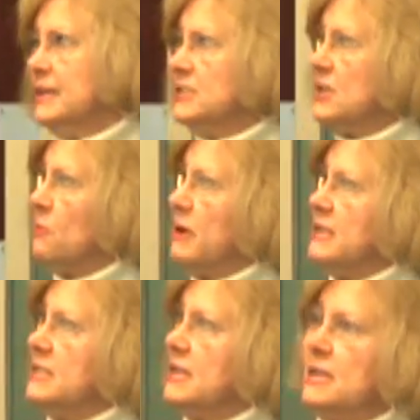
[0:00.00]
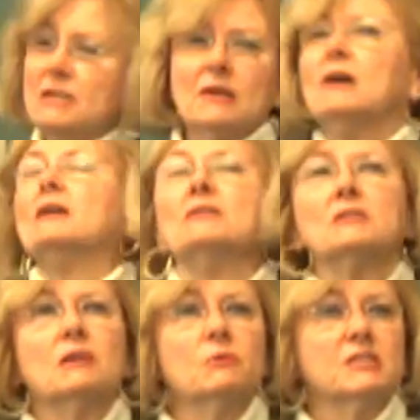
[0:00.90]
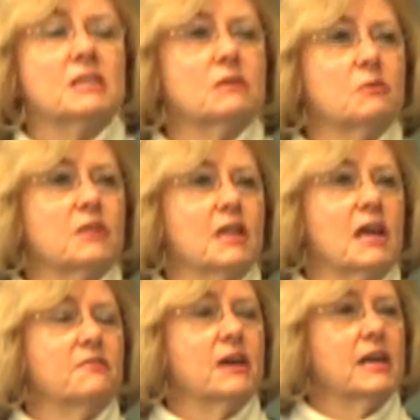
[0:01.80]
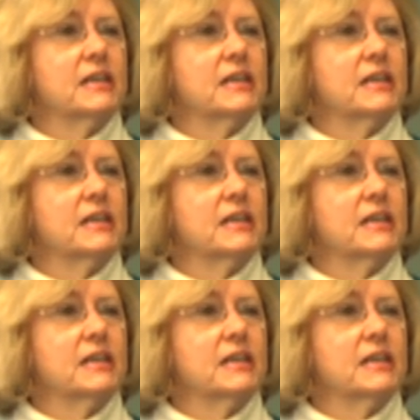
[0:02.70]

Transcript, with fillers: So we're seeing, uh, you know, we're dealing with a lot of that.